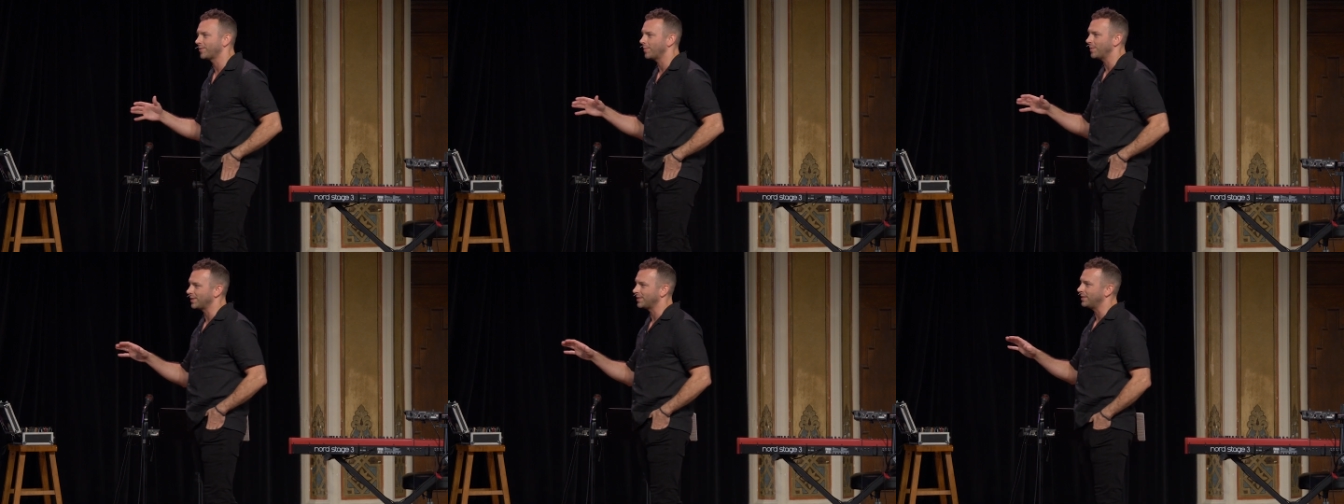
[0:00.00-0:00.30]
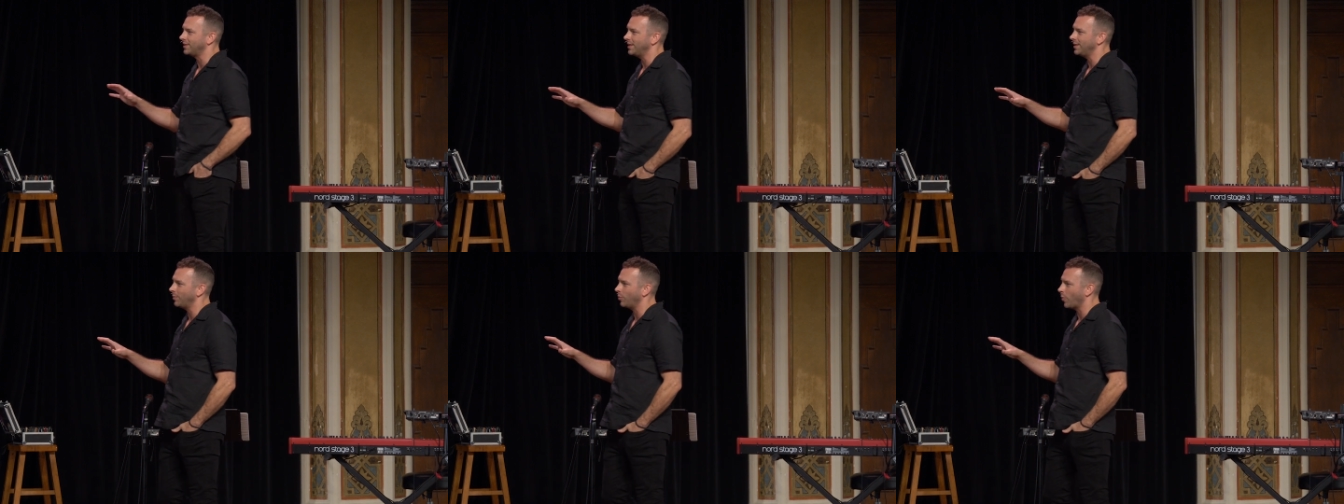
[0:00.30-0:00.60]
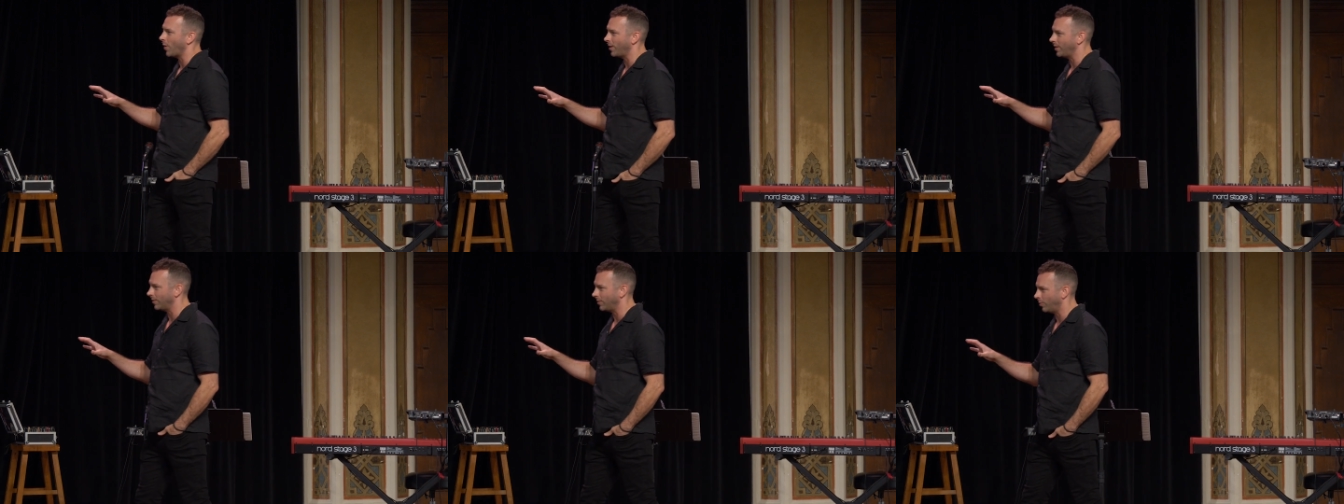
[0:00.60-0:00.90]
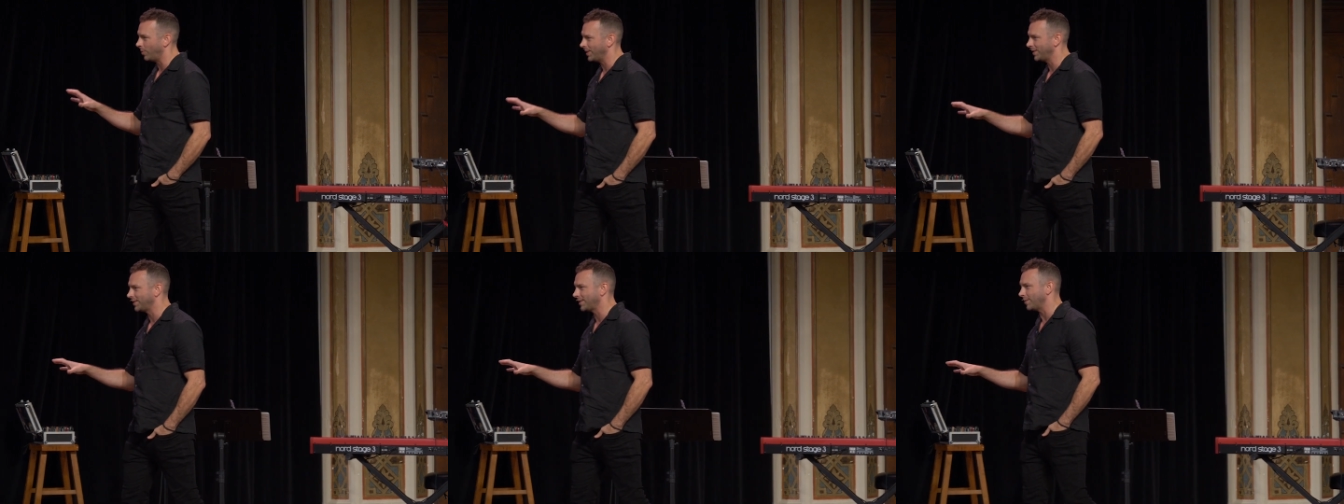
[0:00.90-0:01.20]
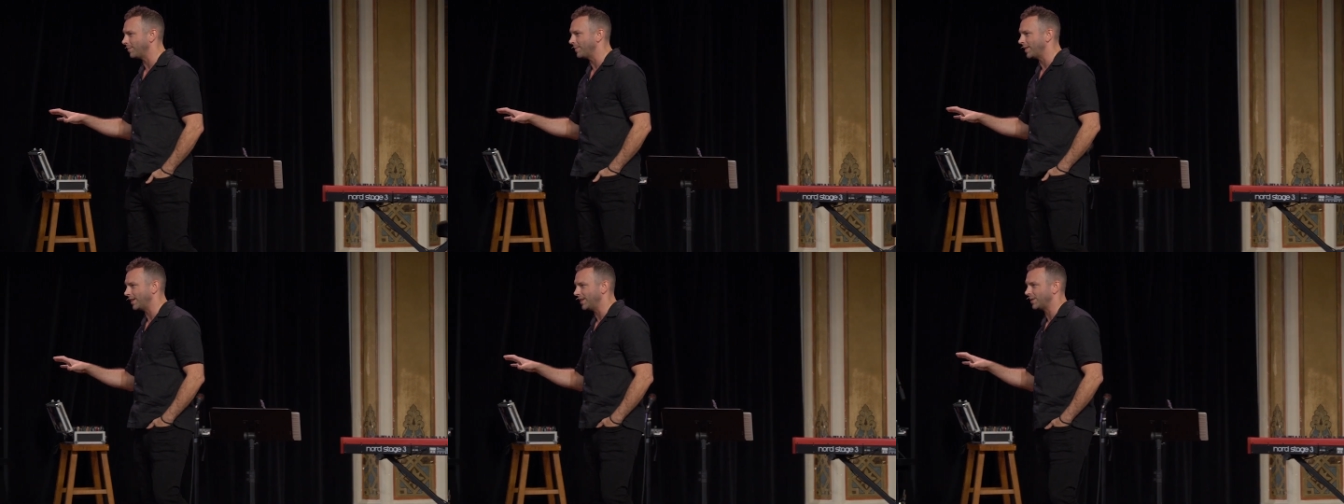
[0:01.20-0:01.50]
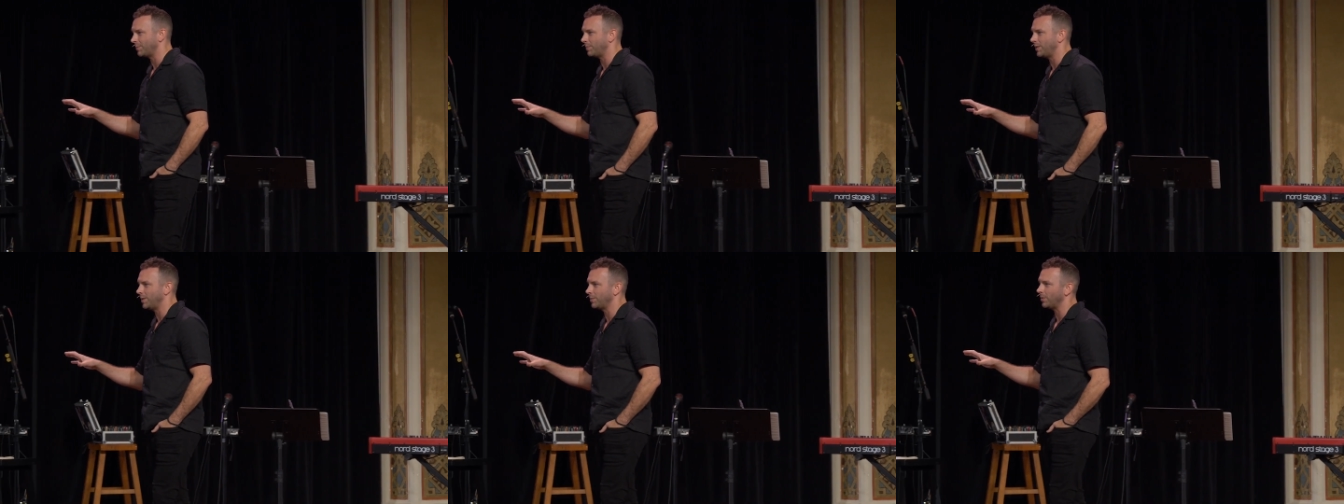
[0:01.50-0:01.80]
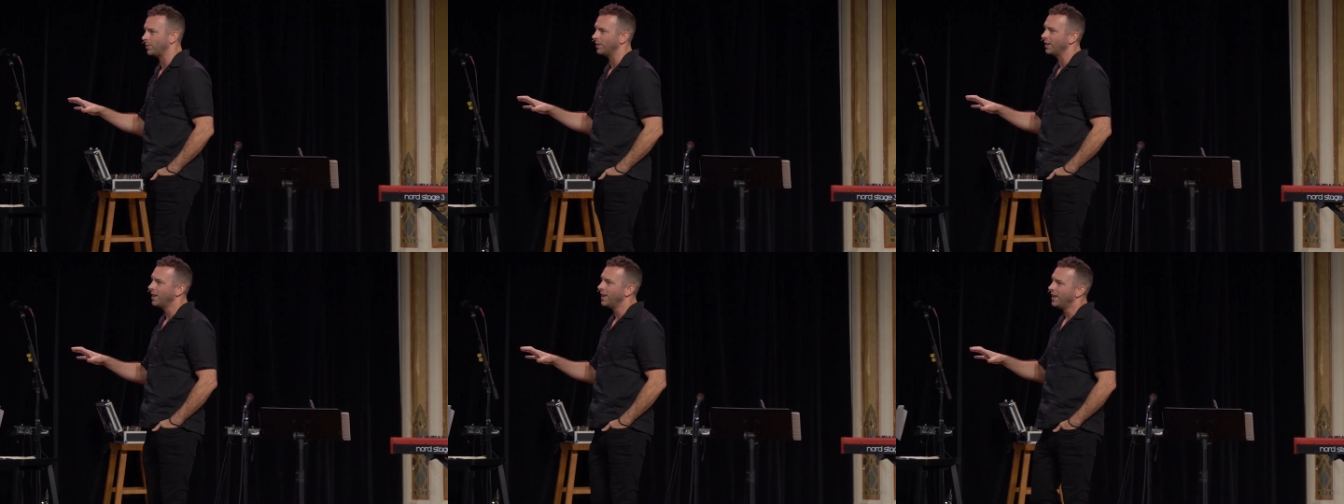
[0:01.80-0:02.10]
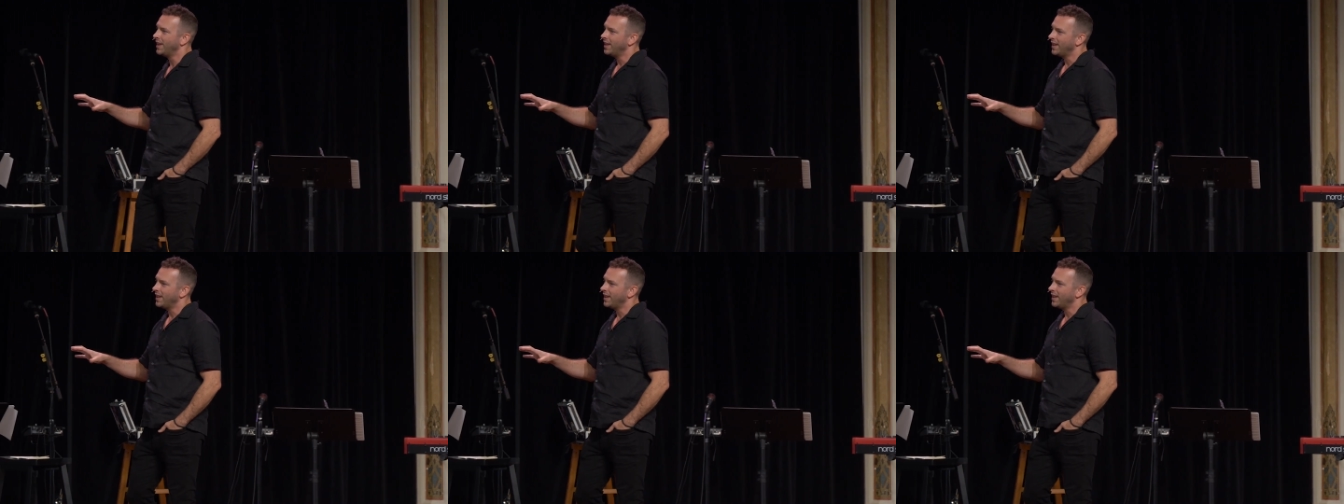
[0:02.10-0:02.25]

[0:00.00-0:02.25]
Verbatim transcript: from this deep well of wisdom that his people